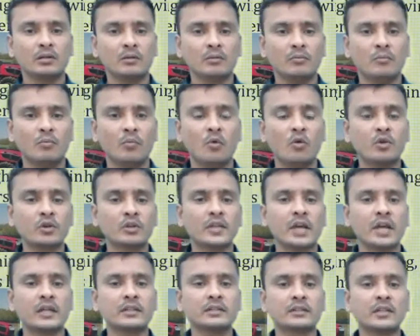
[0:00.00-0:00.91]
more
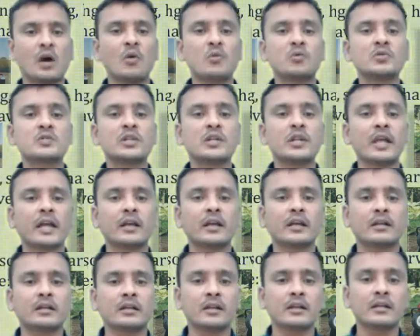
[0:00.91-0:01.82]
than
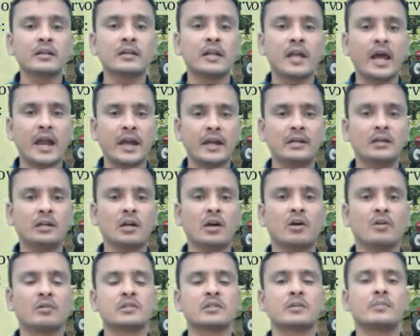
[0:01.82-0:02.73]
1,000-acre
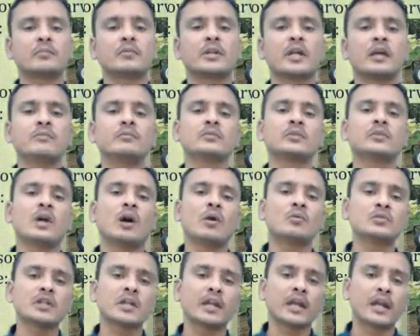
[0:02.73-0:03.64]
land or sometimes
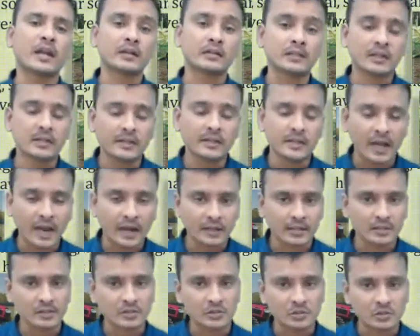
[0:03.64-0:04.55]
1,000-hectare
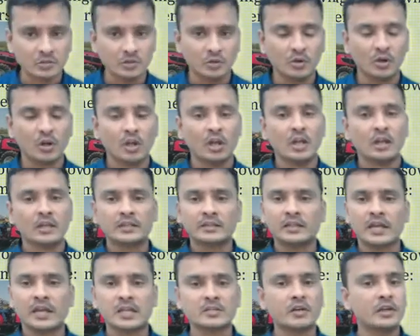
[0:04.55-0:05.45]
land also.
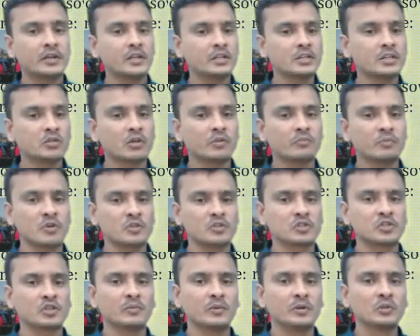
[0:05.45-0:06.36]
That's why it is not
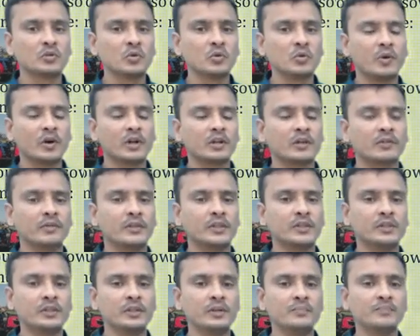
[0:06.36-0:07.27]
possible to work
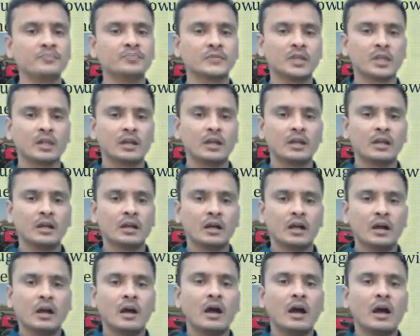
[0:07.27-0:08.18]
with the
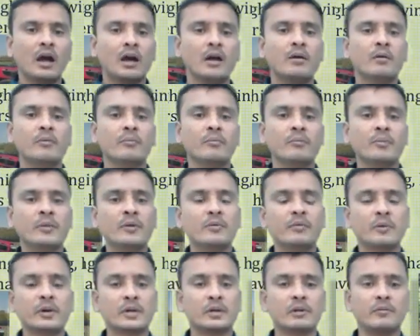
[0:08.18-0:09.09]

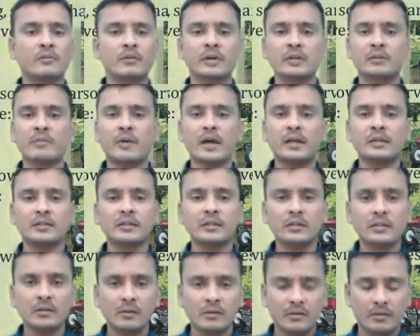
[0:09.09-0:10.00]
work by
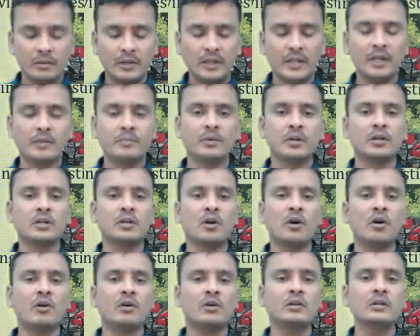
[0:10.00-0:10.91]
the
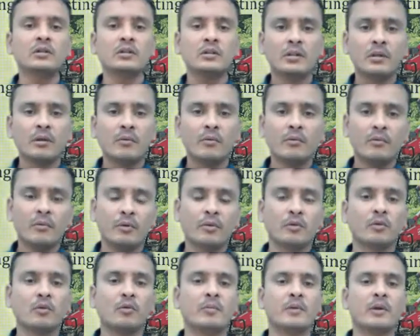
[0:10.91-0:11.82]
labor or
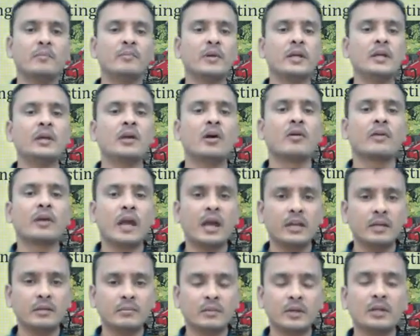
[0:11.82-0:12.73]
human being or
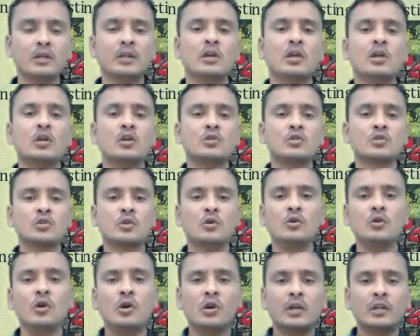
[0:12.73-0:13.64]
animal.
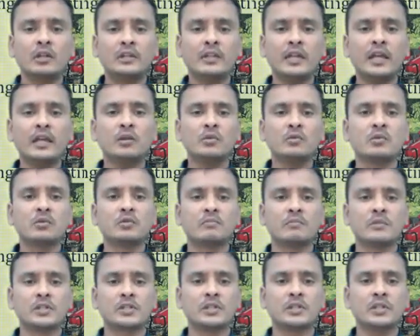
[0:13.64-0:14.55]
So they use
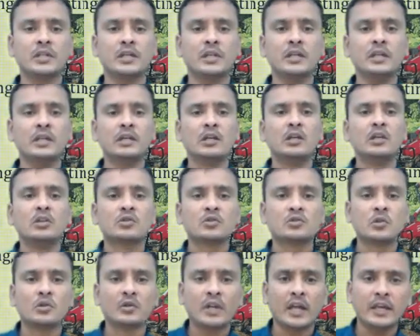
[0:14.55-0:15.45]
machinery.
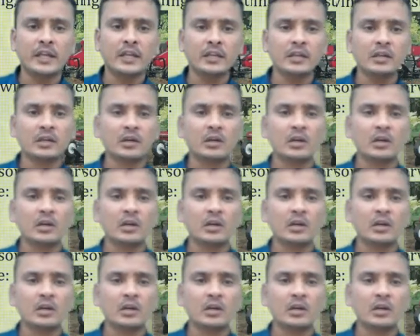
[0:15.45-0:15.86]
So like